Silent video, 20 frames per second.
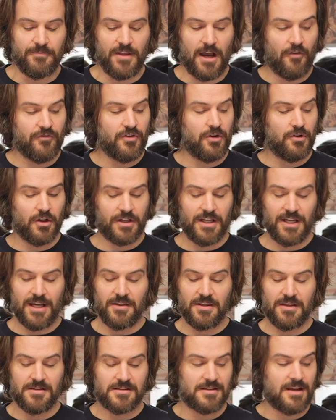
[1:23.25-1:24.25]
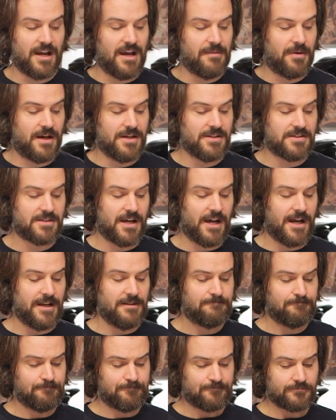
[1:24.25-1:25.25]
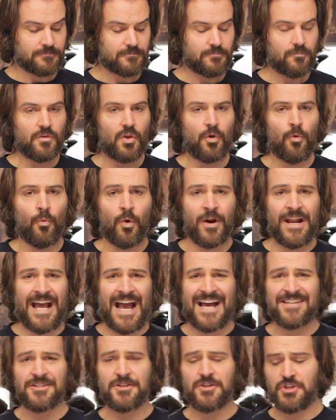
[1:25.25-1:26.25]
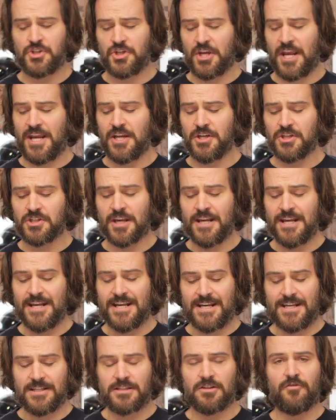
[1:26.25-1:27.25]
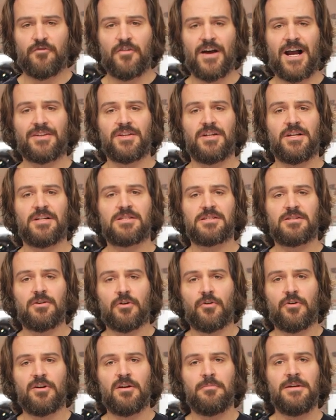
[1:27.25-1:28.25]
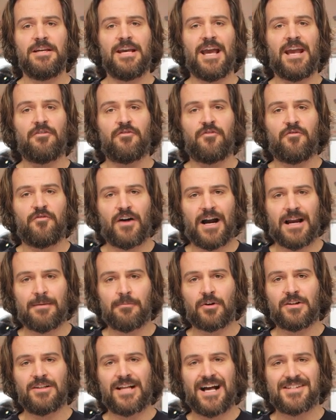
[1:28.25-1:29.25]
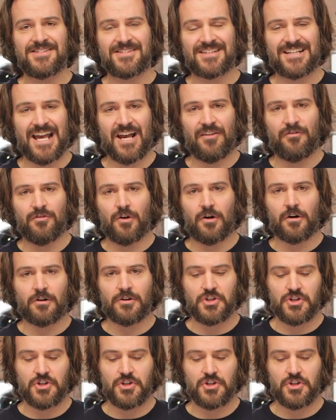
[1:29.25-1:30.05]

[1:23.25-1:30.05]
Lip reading: Now, if you're looking at this side by side, what hasn't changed is the fact that it's still going to be a fiberglass Kevlar